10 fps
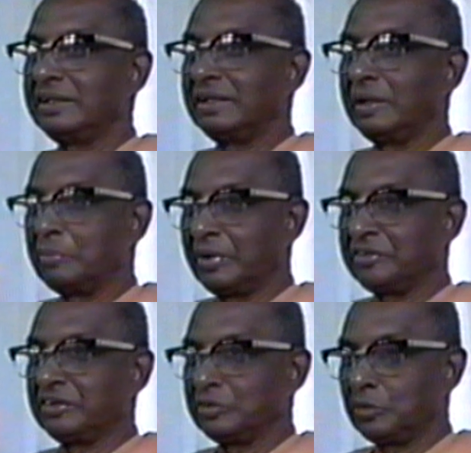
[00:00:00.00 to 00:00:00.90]
the
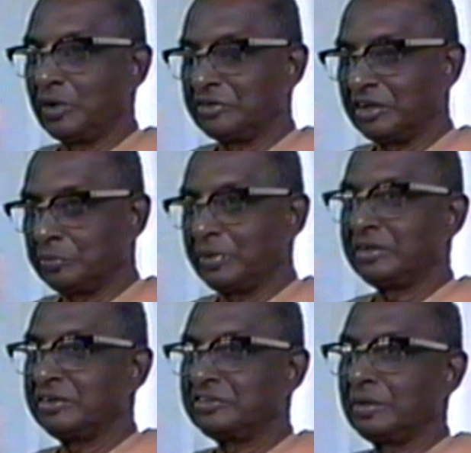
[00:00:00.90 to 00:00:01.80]
person who has
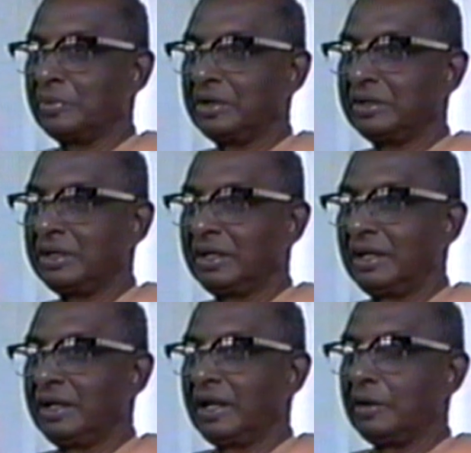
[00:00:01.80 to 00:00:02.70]
experienced samadhi
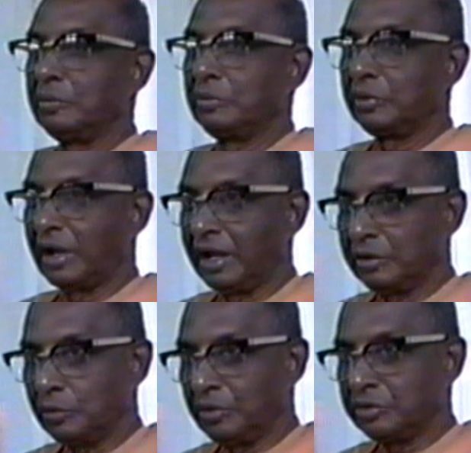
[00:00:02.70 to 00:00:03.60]
and
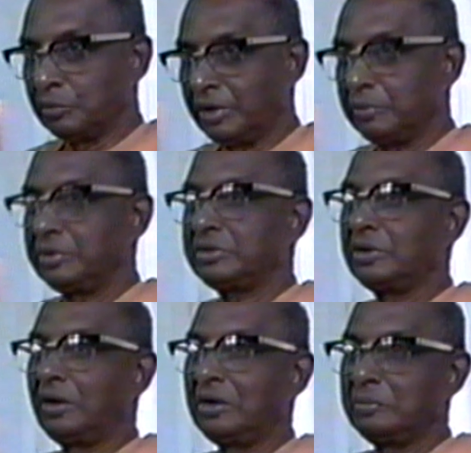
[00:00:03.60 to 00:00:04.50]
who is one with
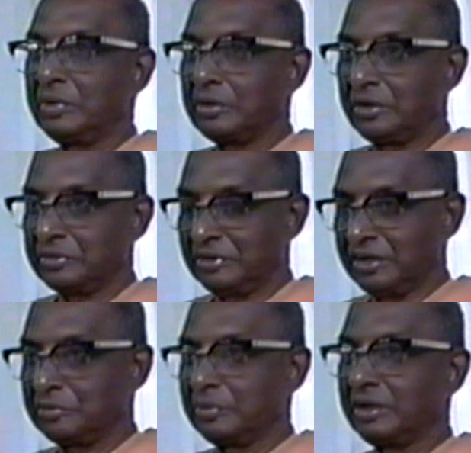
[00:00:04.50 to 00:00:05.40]
God because of the
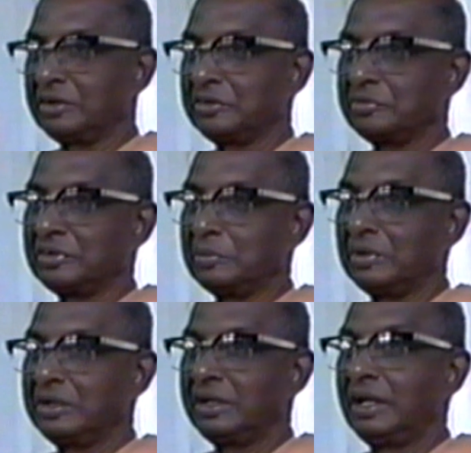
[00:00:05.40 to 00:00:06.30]
experience of
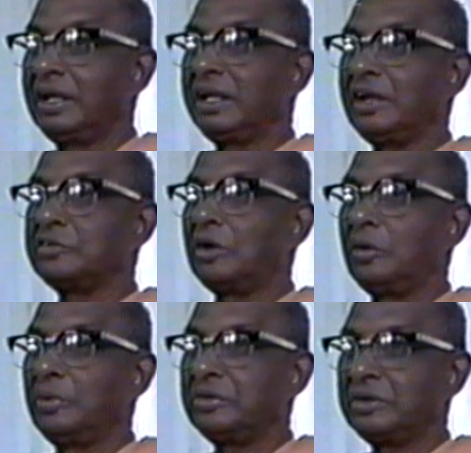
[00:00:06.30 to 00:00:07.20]
samadhi is
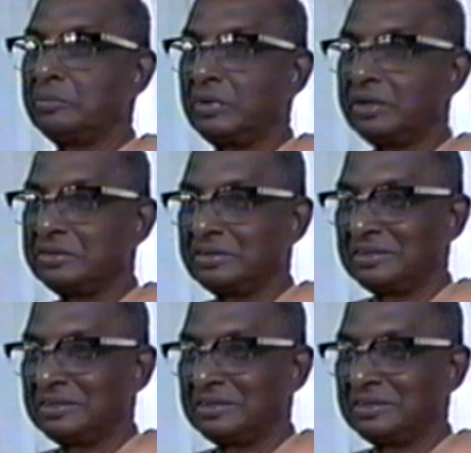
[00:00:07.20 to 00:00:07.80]
always in bliss.